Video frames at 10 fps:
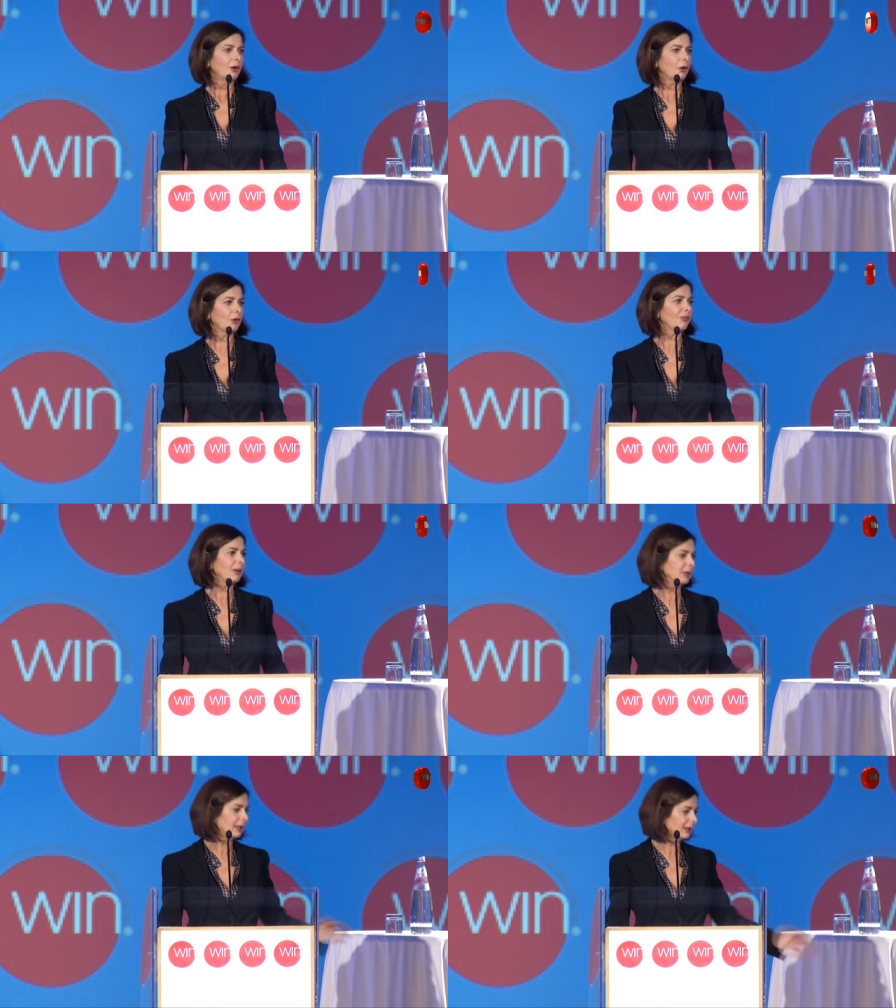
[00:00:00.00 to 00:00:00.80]
of
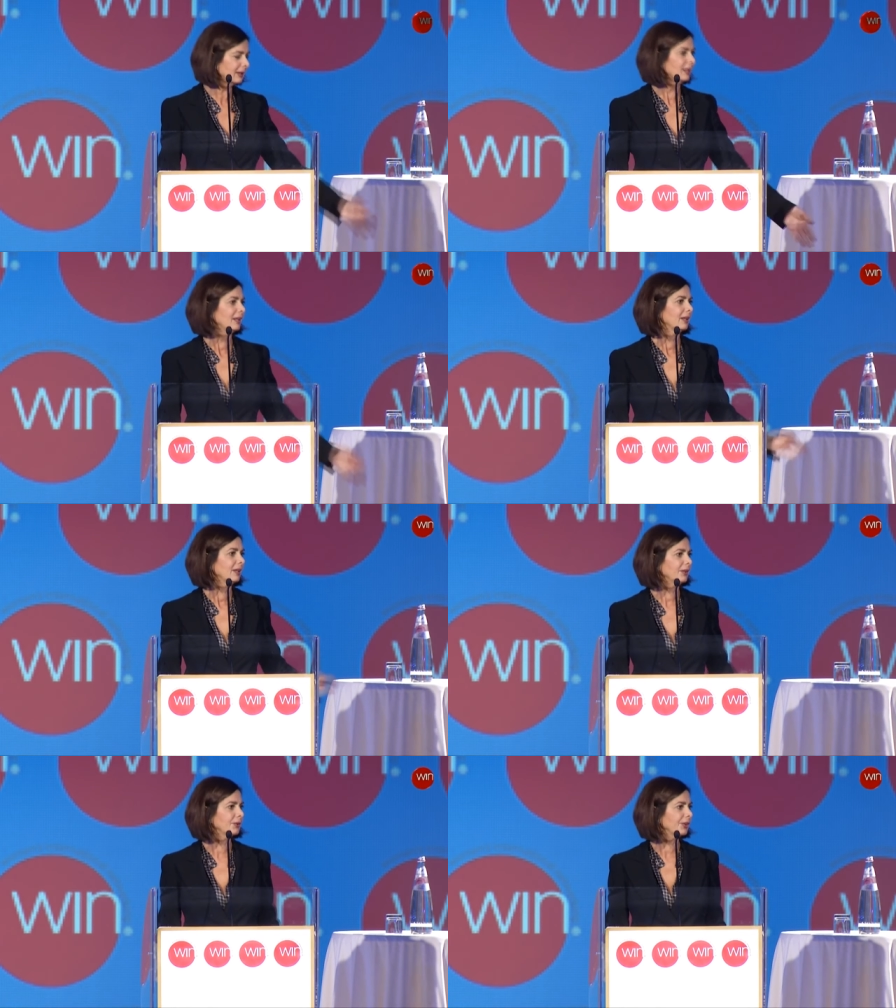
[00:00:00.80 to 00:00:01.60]
our,
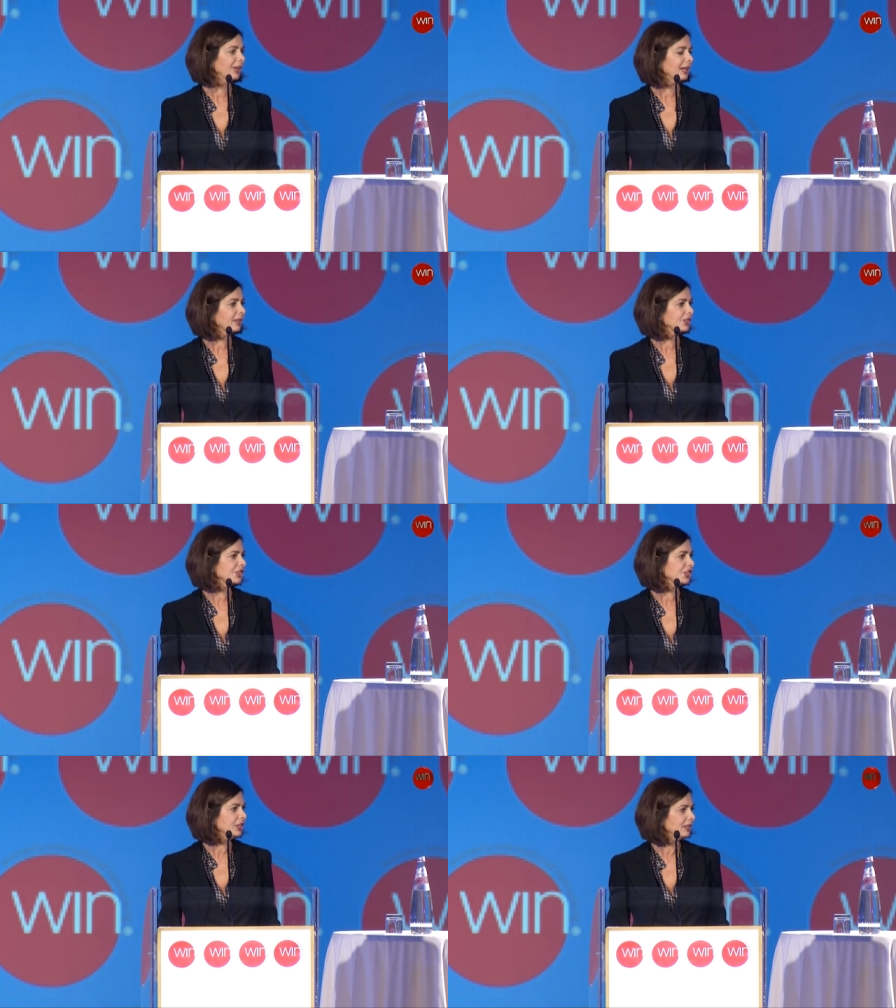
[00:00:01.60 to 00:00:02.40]
you know, younger
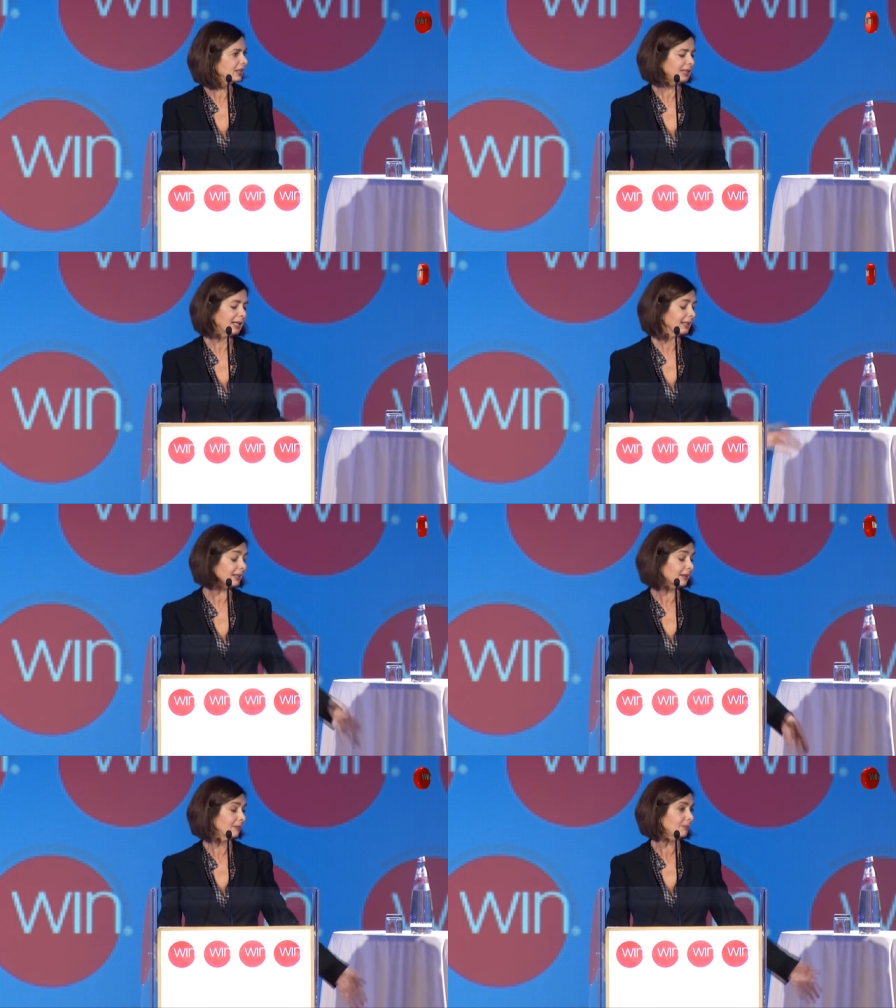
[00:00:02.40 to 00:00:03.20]
children,
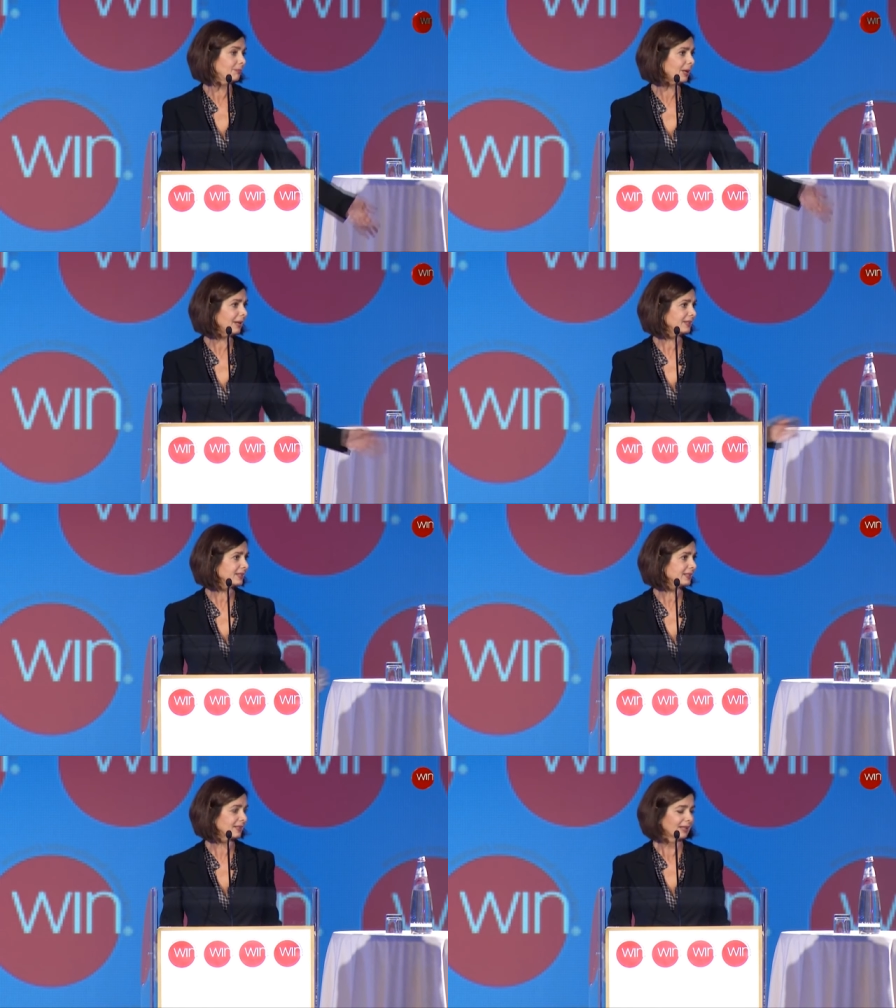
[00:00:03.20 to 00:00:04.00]
younger
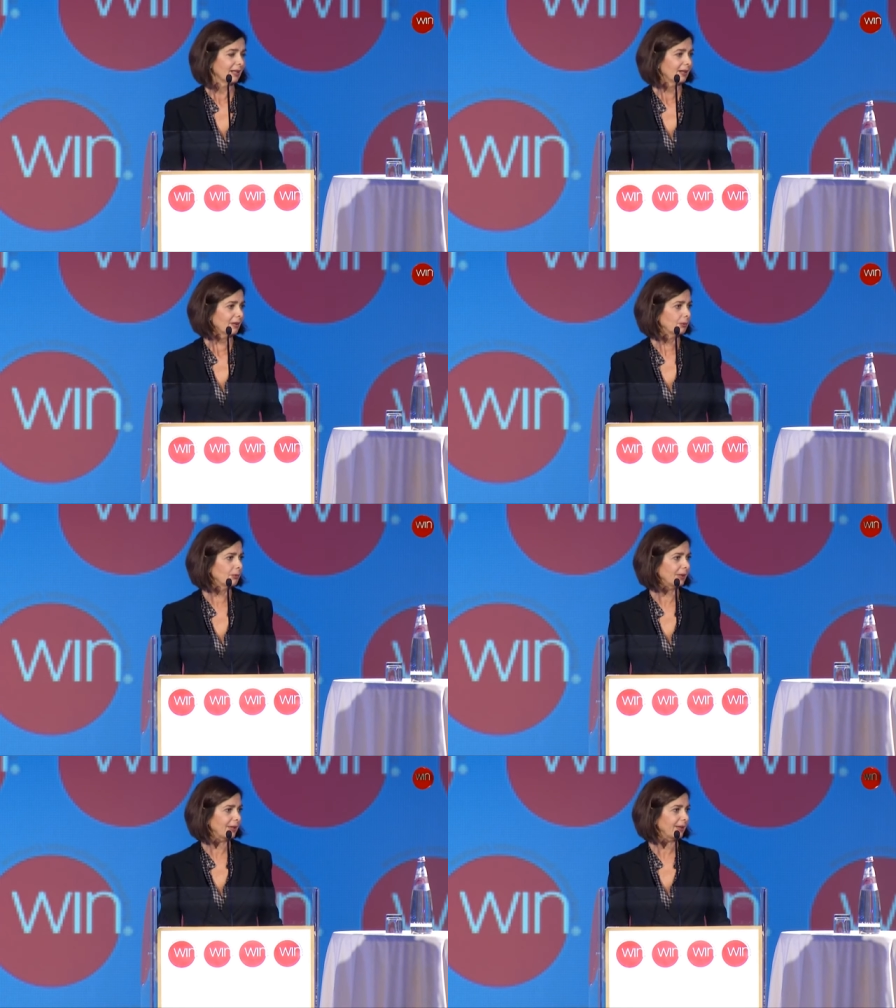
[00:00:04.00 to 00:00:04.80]
brothers who
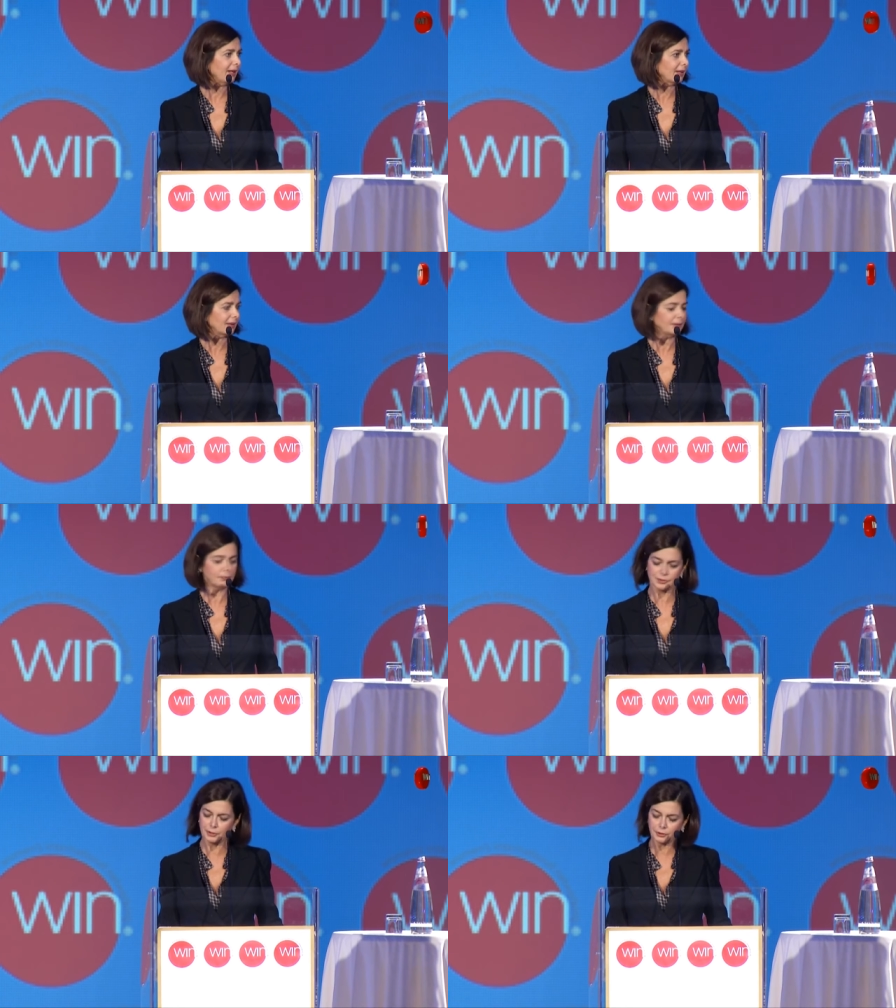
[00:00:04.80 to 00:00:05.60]
were there. It
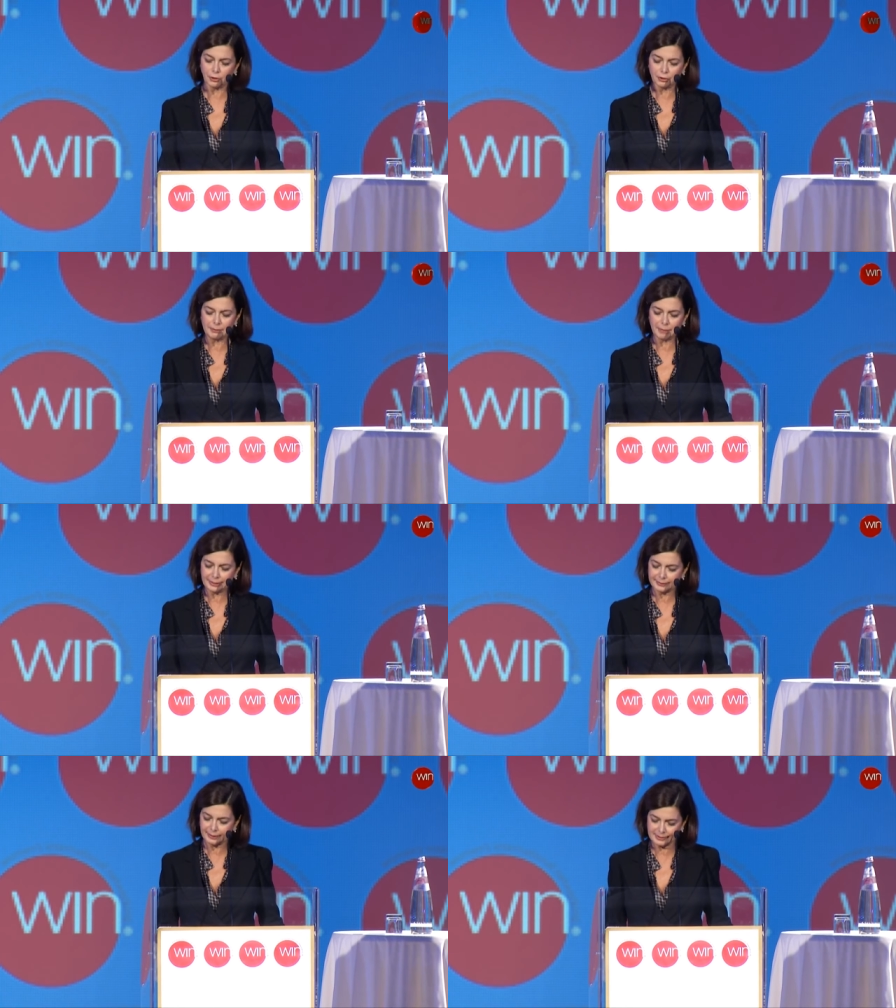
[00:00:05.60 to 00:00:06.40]
was not only
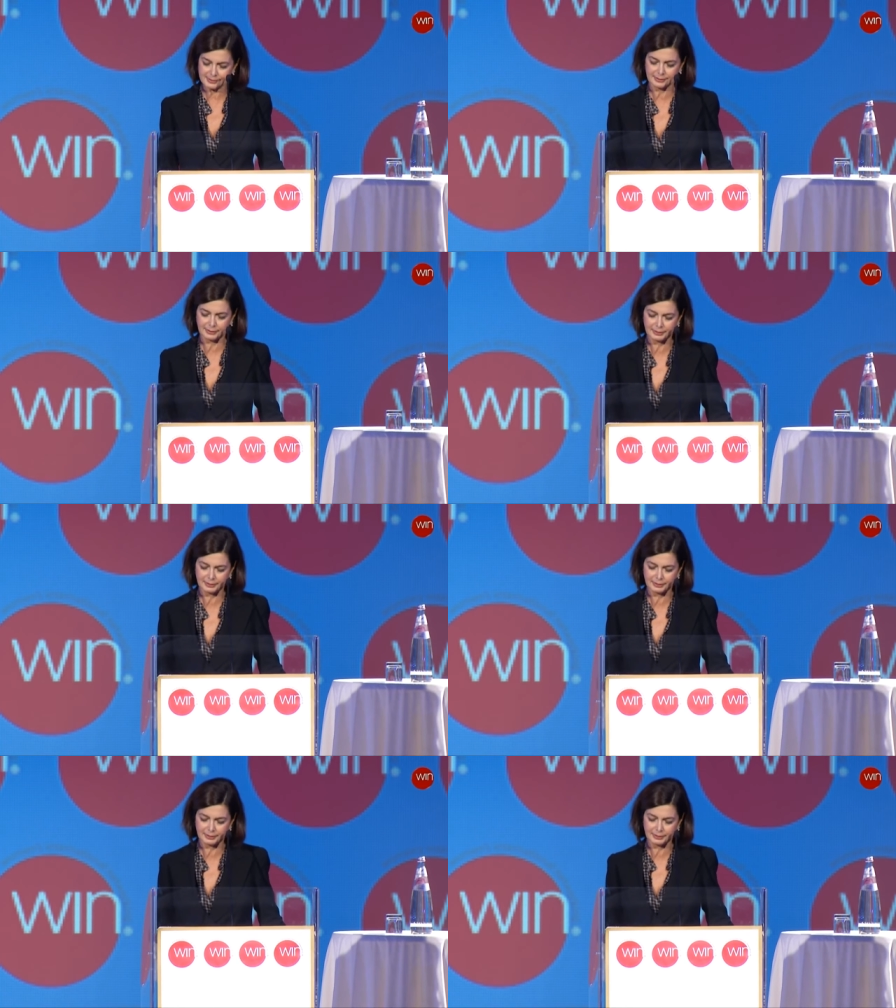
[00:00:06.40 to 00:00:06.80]
my task.